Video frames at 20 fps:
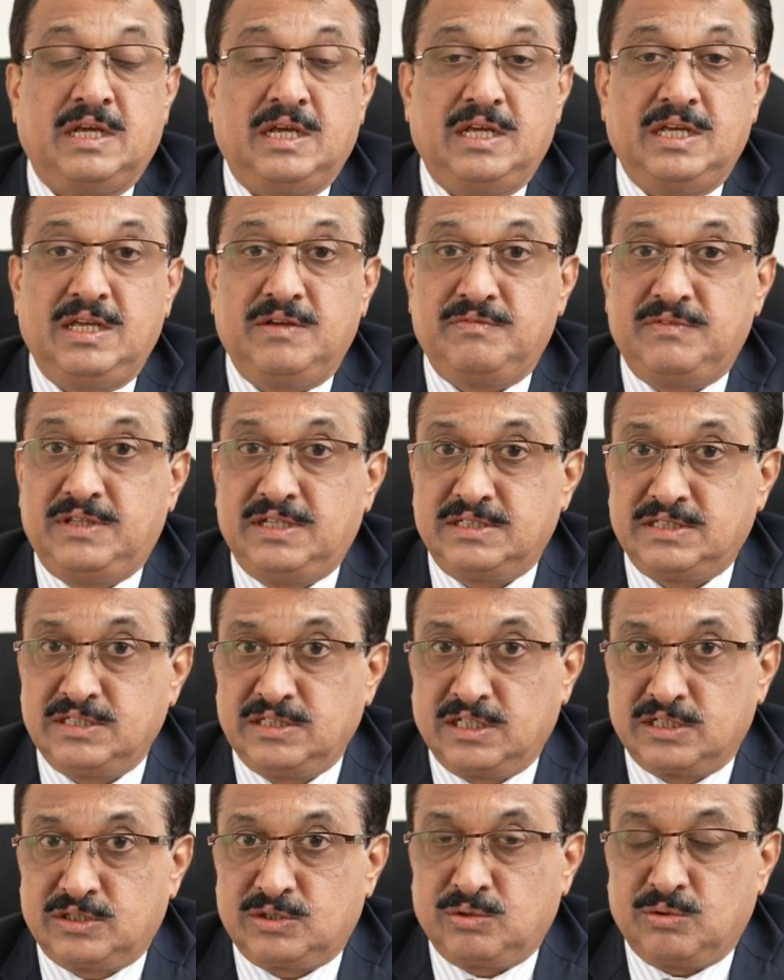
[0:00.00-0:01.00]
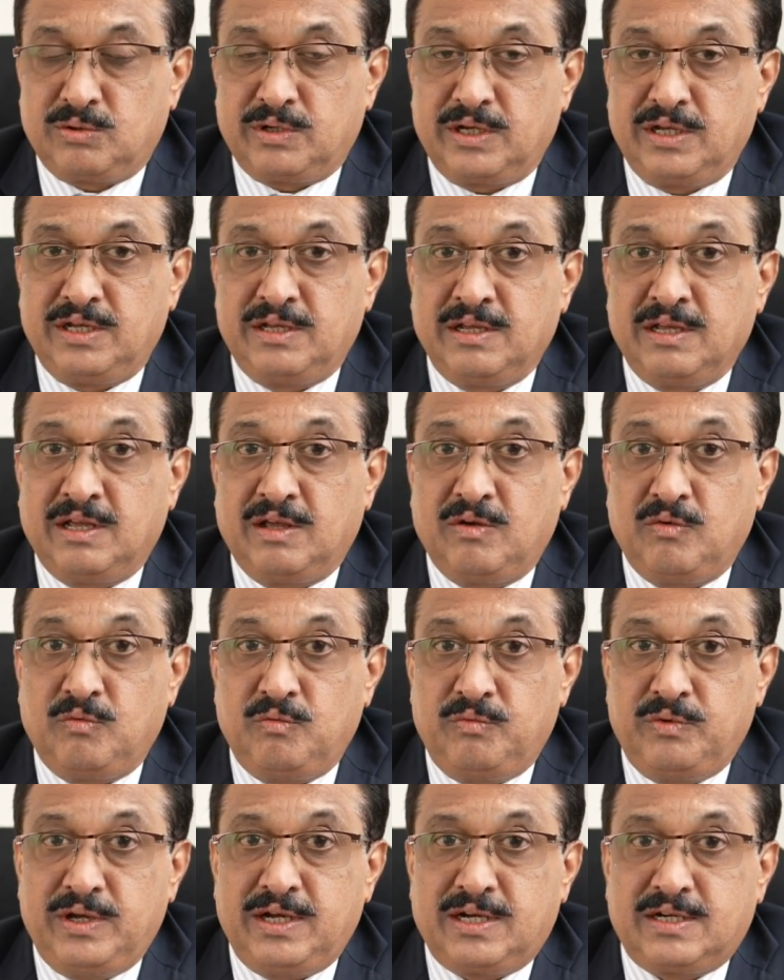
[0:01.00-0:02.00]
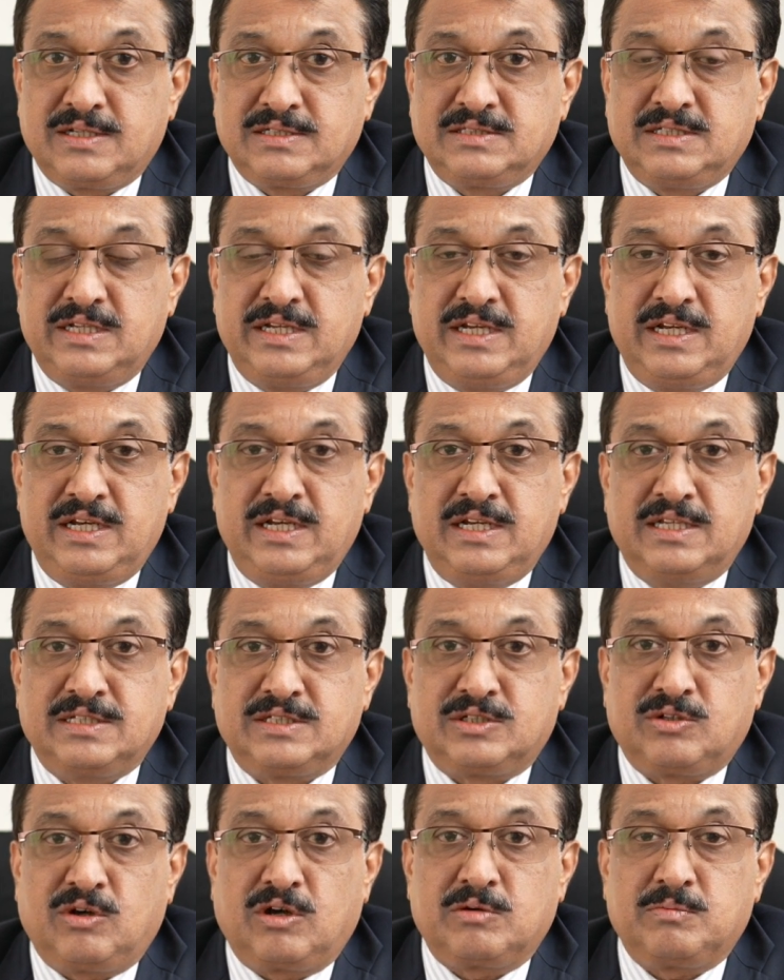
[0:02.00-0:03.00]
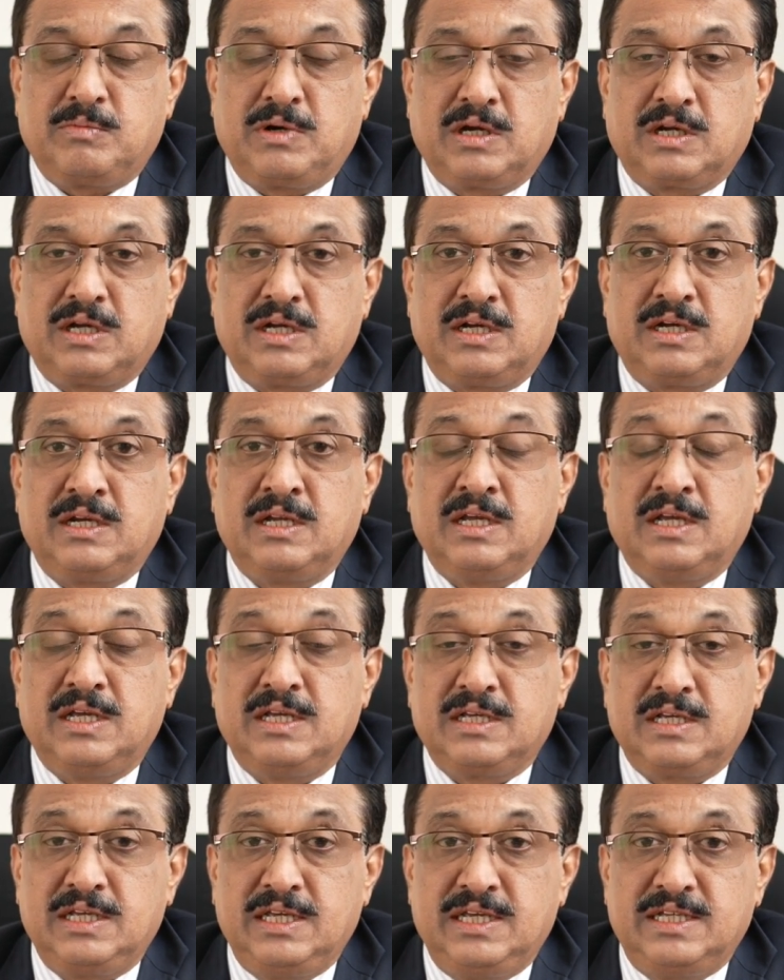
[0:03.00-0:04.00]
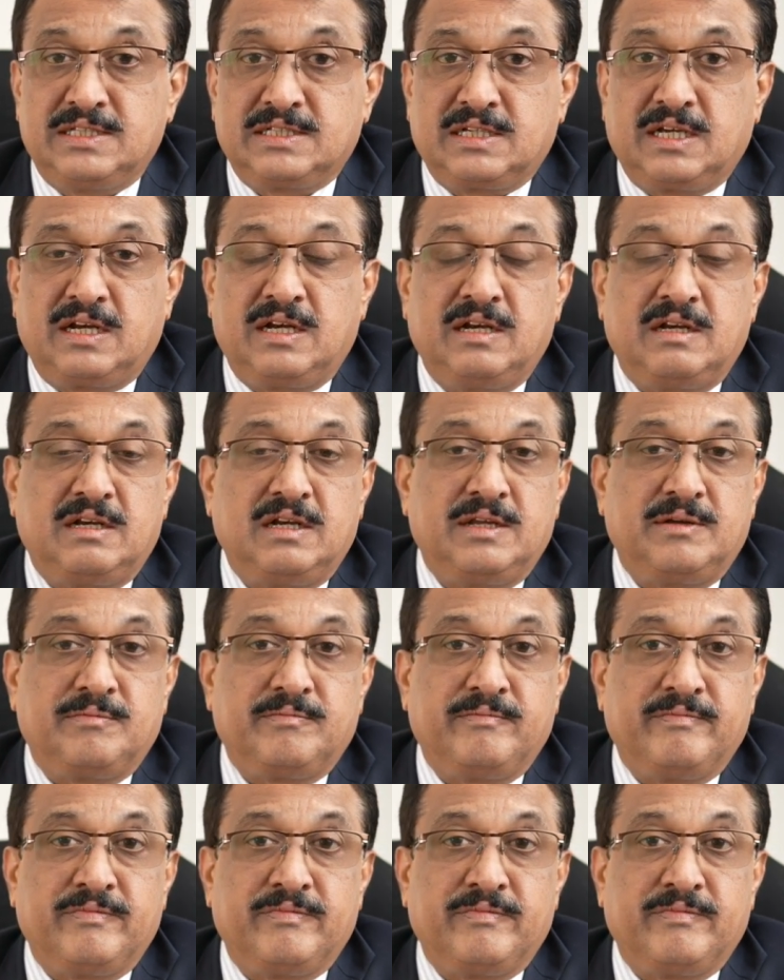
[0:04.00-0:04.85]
If this is the story, where does the Indian stock market is currently?